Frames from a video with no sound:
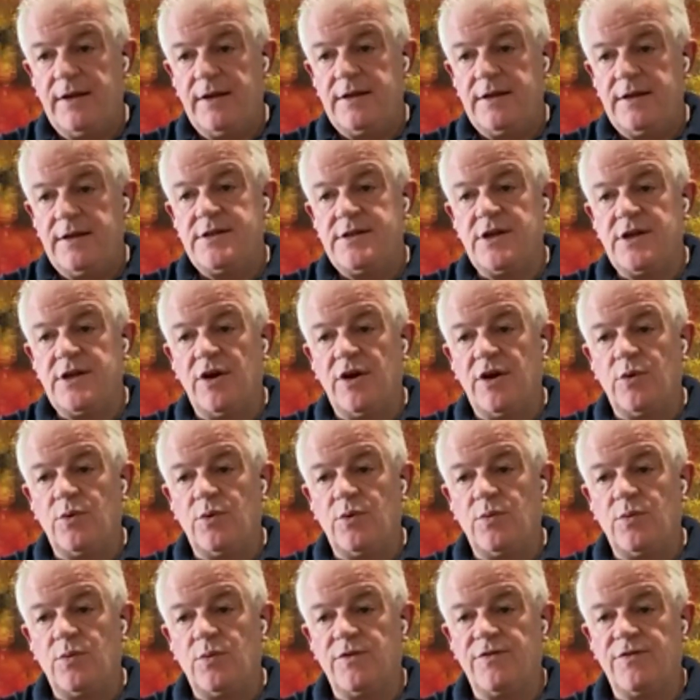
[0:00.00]
So
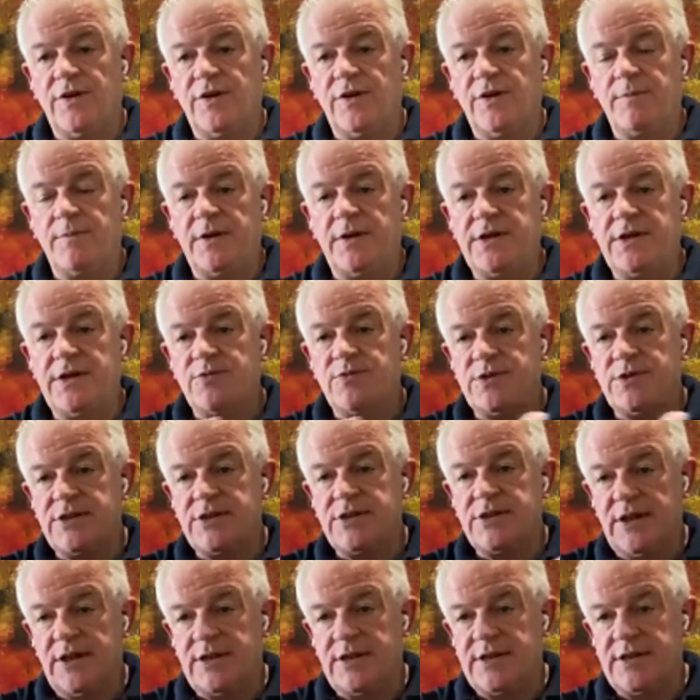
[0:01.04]
the Philippines would see
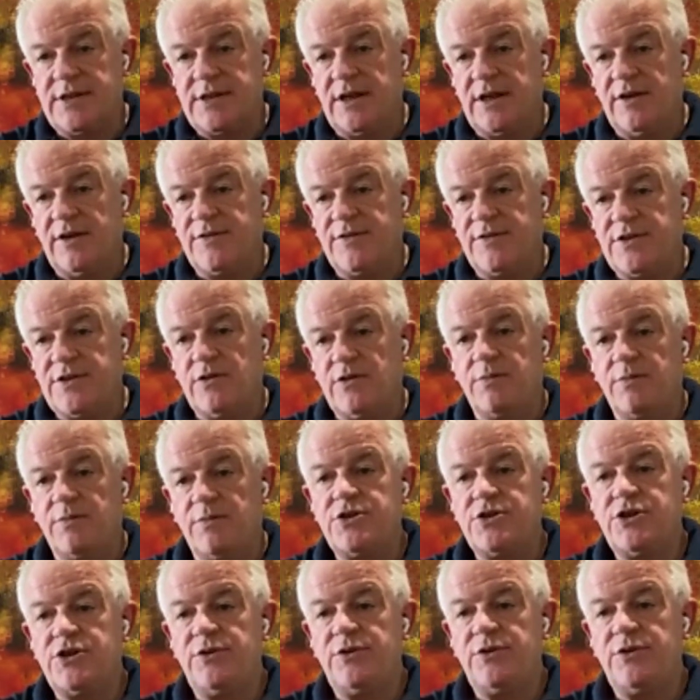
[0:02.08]
itself as an
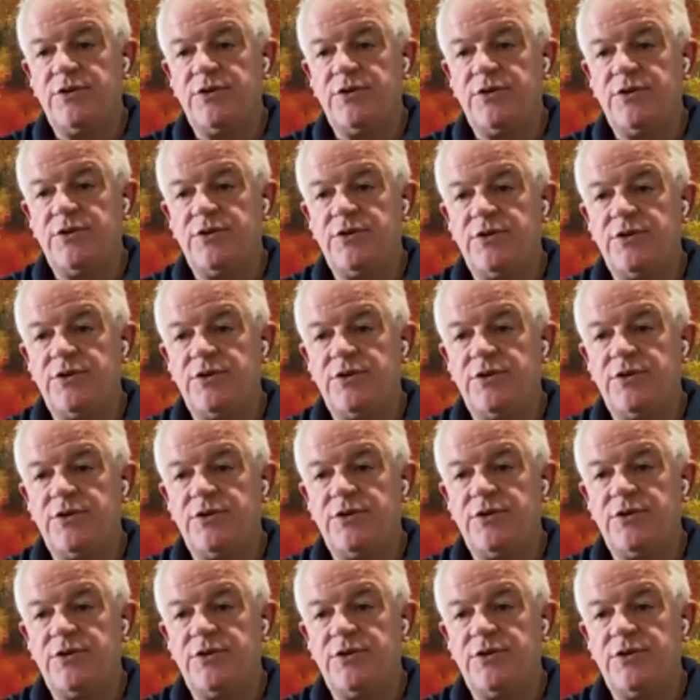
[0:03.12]
opportunity
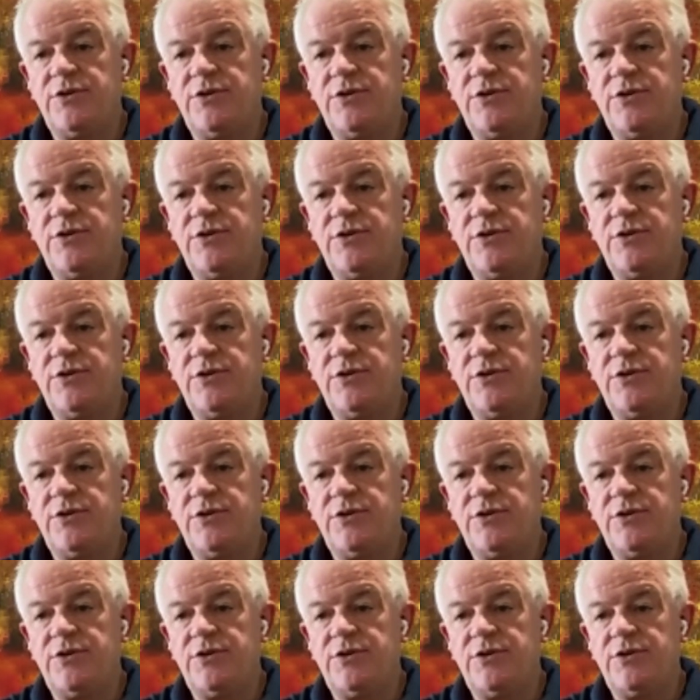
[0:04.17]

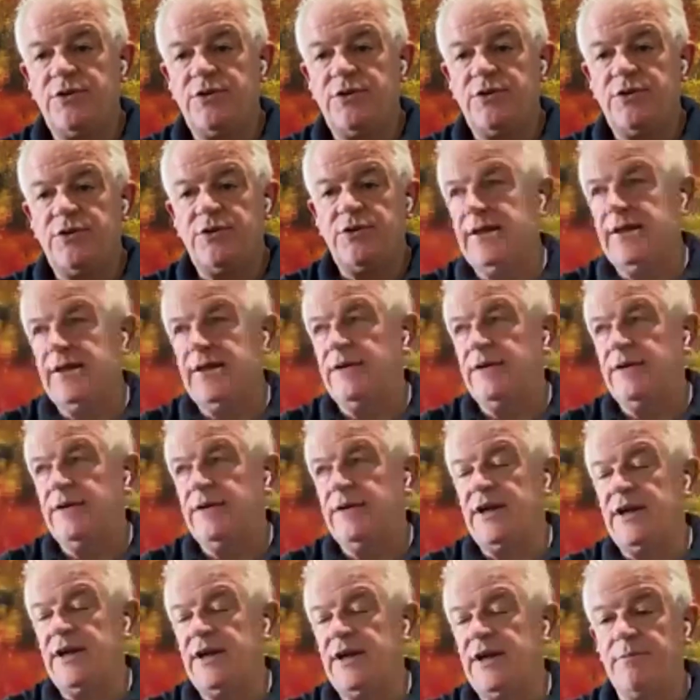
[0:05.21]
to benefit from
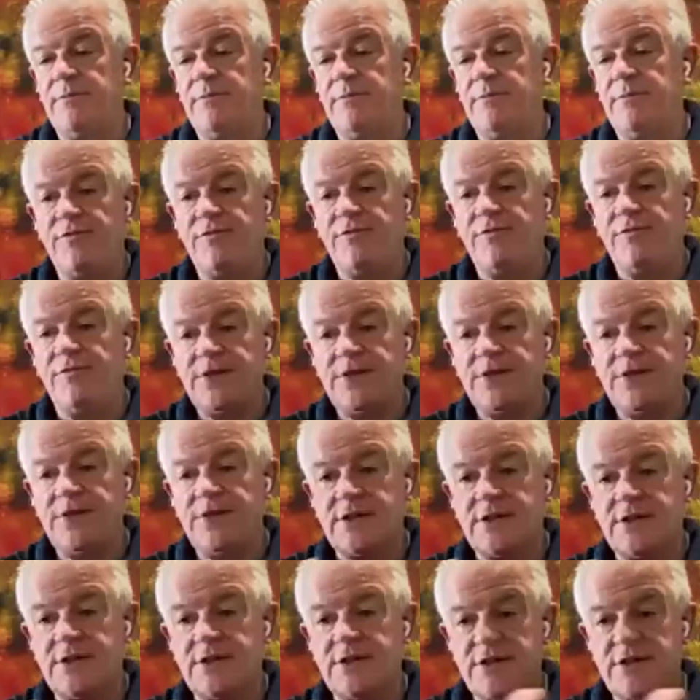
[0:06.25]
this tourism.
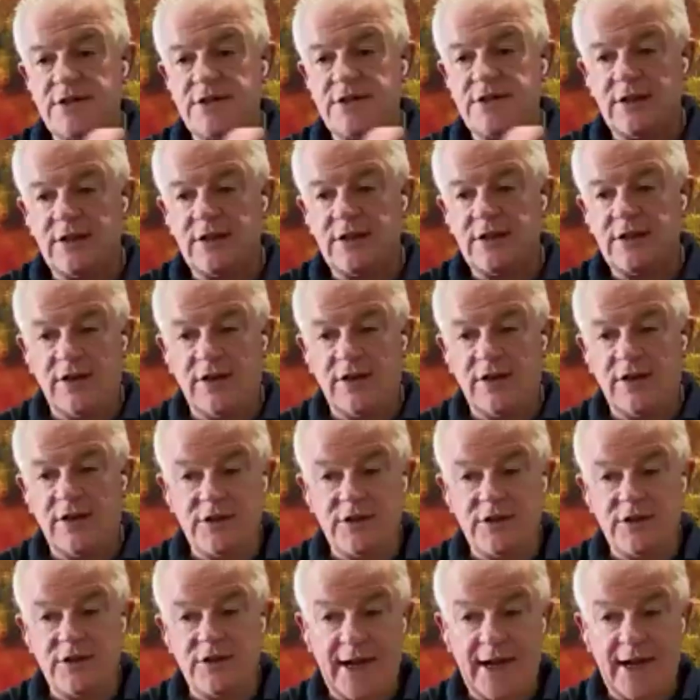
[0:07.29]
The number of
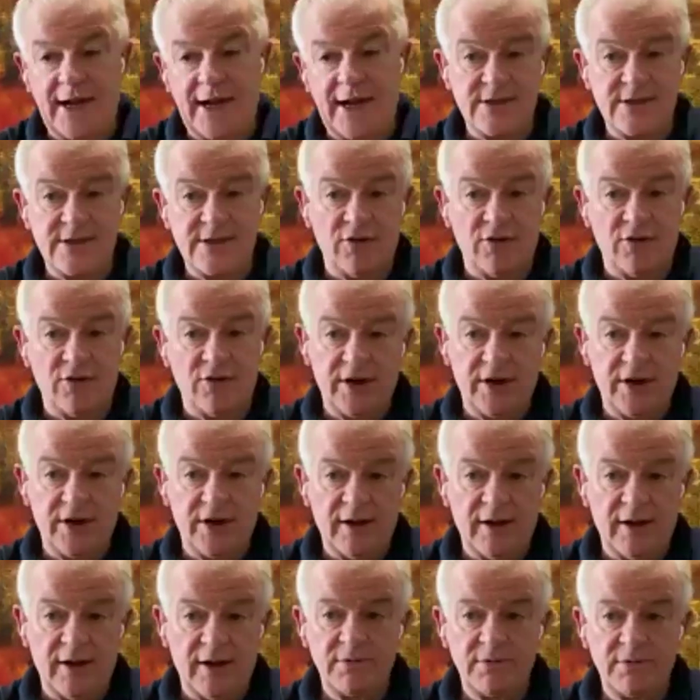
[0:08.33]
visitors to the country
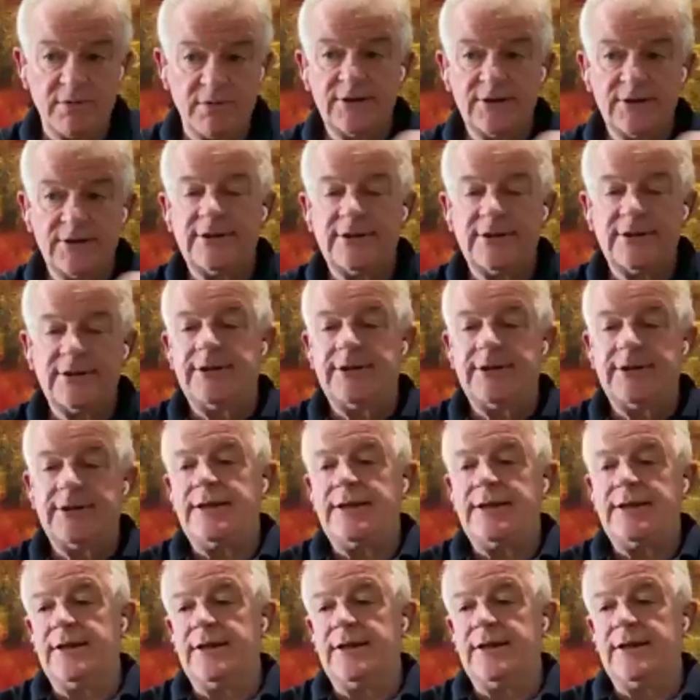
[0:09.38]
has gone up,
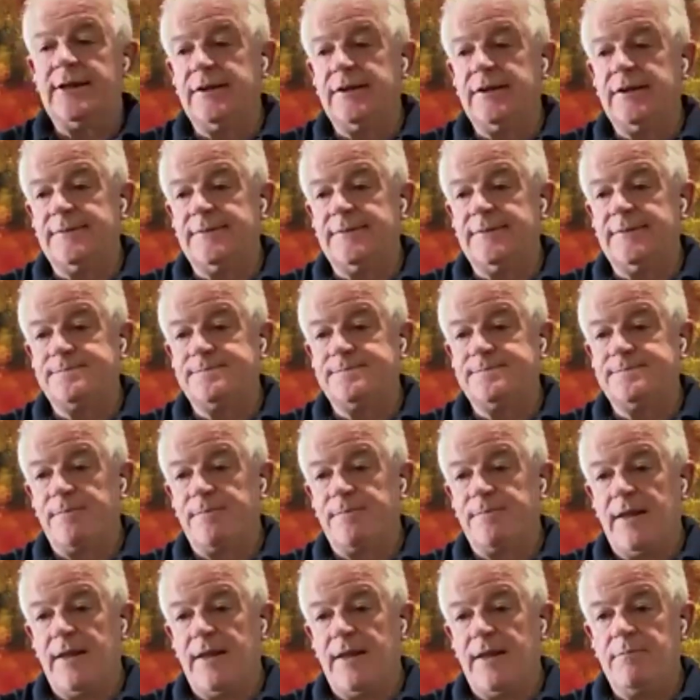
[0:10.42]

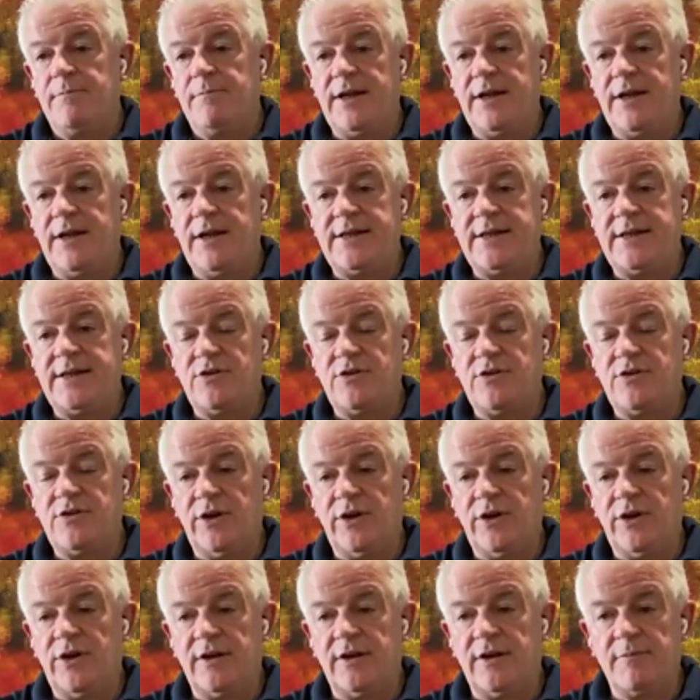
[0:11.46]
but it is not
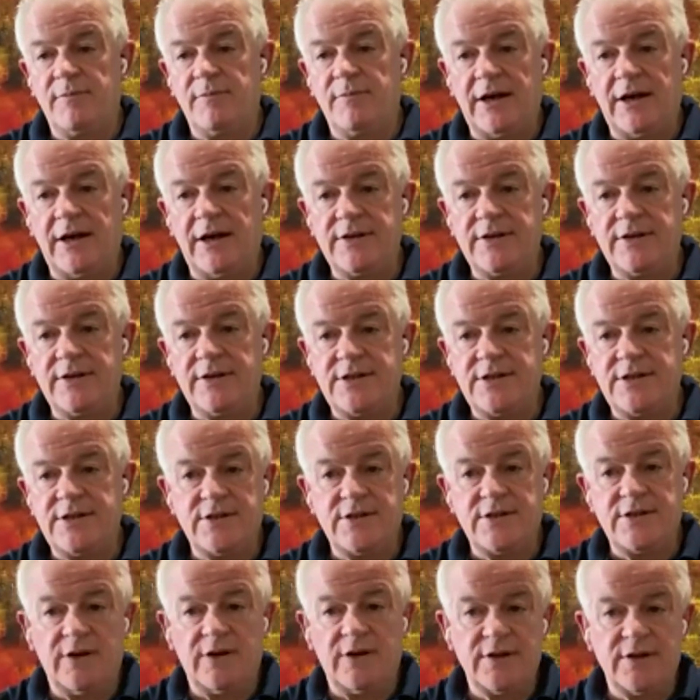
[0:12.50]
in comparison to
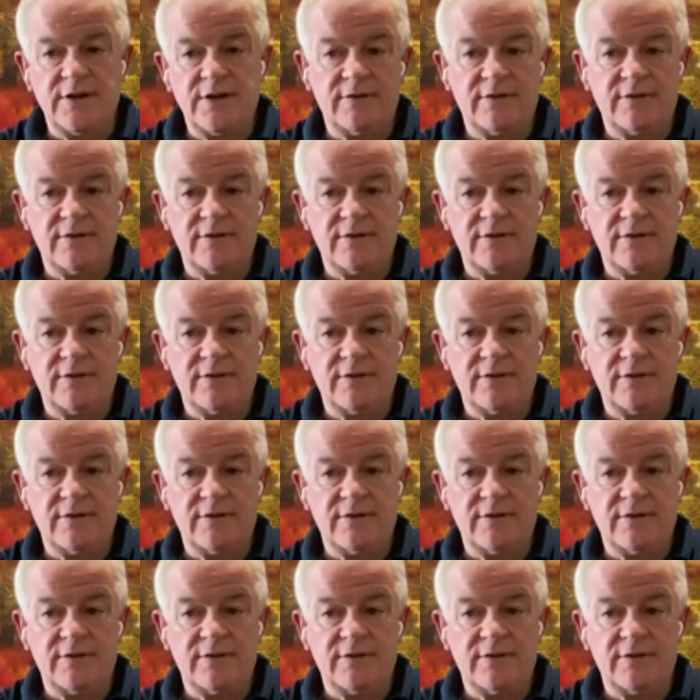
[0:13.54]
other